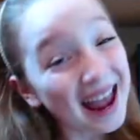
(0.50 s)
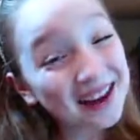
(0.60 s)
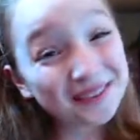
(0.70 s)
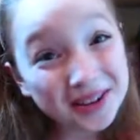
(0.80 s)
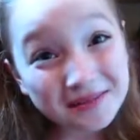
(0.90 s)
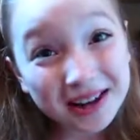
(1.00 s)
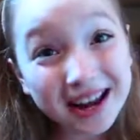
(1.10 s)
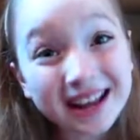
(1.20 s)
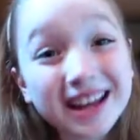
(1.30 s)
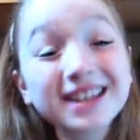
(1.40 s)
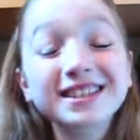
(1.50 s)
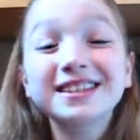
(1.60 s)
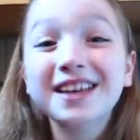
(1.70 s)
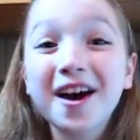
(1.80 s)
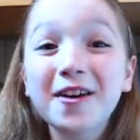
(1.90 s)
everybody!
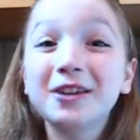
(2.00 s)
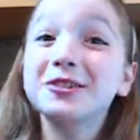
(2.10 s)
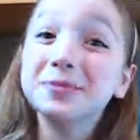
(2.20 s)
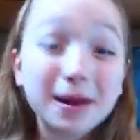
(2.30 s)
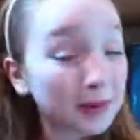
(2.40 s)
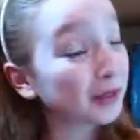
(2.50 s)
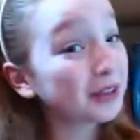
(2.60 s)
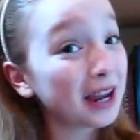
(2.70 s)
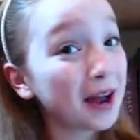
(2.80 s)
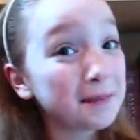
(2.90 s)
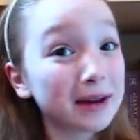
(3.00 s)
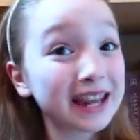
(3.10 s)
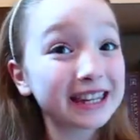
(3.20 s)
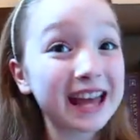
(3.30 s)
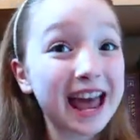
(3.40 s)
So, it was my birthday on
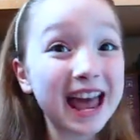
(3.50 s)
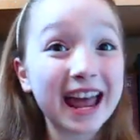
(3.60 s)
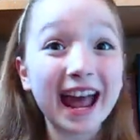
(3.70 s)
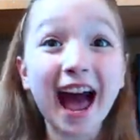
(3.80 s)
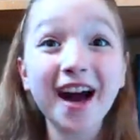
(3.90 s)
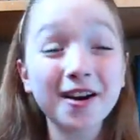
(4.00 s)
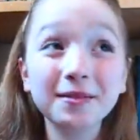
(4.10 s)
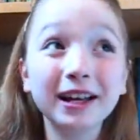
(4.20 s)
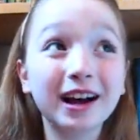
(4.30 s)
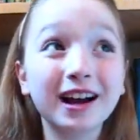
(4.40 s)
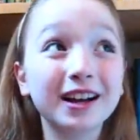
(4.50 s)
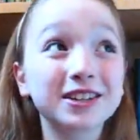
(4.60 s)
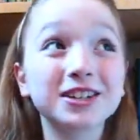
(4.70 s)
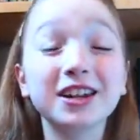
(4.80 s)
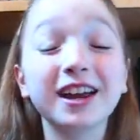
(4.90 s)
Monday. Oh my
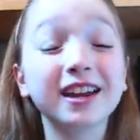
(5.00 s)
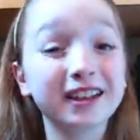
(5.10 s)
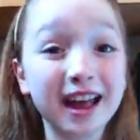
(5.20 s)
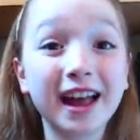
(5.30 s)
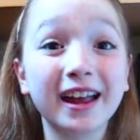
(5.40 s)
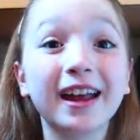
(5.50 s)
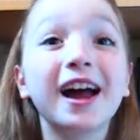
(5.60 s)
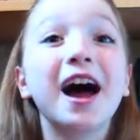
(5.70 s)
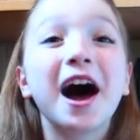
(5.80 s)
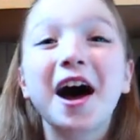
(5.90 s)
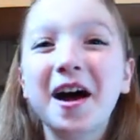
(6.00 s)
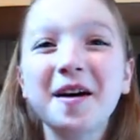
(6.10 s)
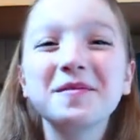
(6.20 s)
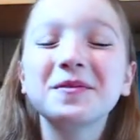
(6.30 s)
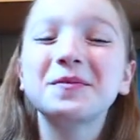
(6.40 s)
gosh, yay.
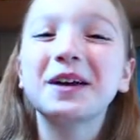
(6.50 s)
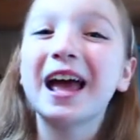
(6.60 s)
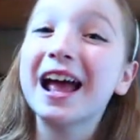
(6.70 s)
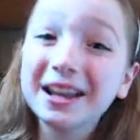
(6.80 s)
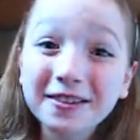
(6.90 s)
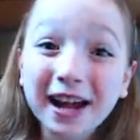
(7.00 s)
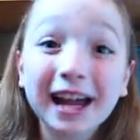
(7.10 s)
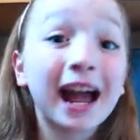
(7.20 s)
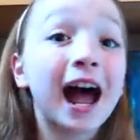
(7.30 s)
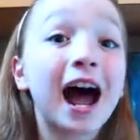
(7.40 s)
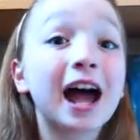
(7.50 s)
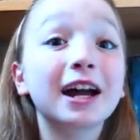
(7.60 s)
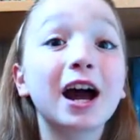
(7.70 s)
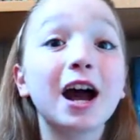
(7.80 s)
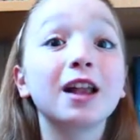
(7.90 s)
Um, but anyway, I
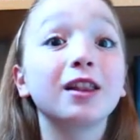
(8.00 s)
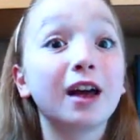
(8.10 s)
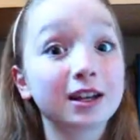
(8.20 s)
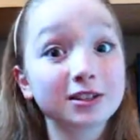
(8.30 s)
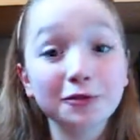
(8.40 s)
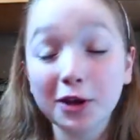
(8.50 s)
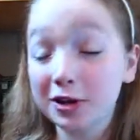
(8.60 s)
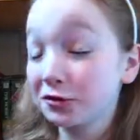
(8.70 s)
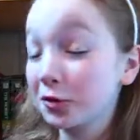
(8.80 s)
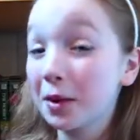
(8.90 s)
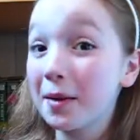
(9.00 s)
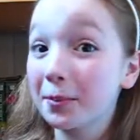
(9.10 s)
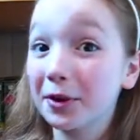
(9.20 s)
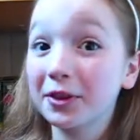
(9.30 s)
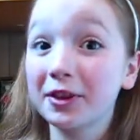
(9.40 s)
got lots of Lush for my
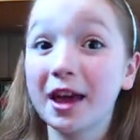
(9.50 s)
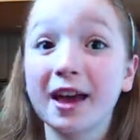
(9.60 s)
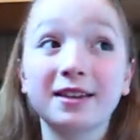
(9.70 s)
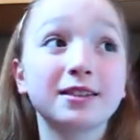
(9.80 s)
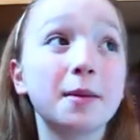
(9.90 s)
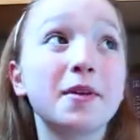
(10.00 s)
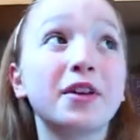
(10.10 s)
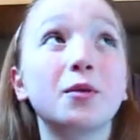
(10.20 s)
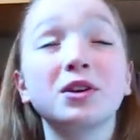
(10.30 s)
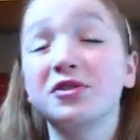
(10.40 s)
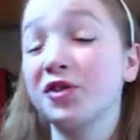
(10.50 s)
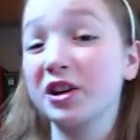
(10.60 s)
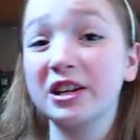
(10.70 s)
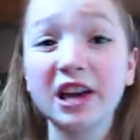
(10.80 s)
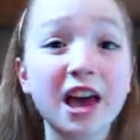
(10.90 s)
birthday. Some of it was for
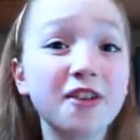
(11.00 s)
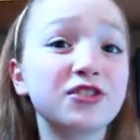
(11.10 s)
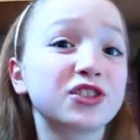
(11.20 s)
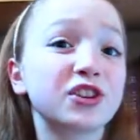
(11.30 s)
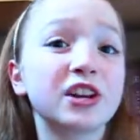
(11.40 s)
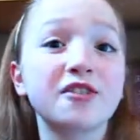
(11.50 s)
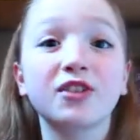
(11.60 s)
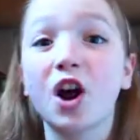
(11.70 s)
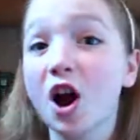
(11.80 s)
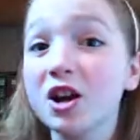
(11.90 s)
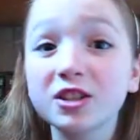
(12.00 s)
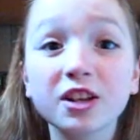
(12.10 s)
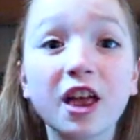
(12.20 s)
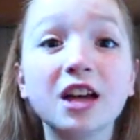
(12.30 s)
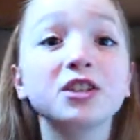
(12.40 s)
gifts or gift cards
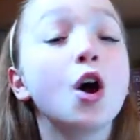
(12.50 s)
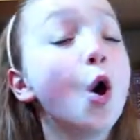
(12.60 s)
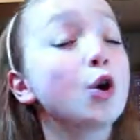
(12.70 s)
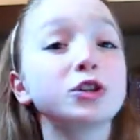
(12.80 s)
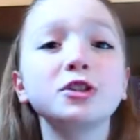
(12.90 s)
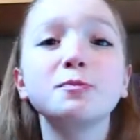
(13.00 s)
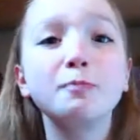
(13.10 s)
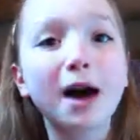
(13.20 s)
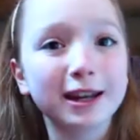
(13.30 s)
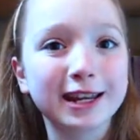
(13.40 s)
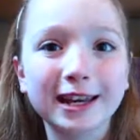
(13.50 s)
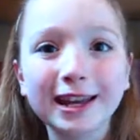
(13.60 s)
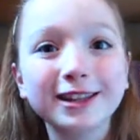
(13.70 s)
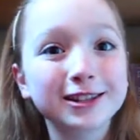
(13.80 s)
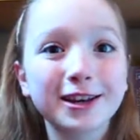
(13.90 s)
to Lush or just
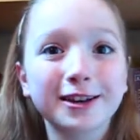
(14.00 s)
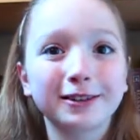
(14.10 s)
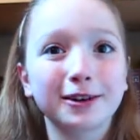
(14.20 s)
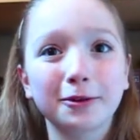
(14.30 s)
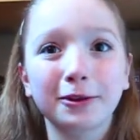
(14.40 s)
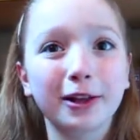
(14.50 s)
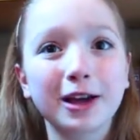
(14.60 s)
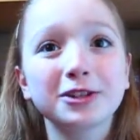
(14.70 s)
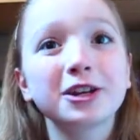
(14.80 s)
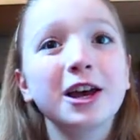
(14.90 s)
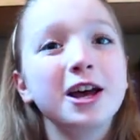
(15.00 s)
money to go to Lush.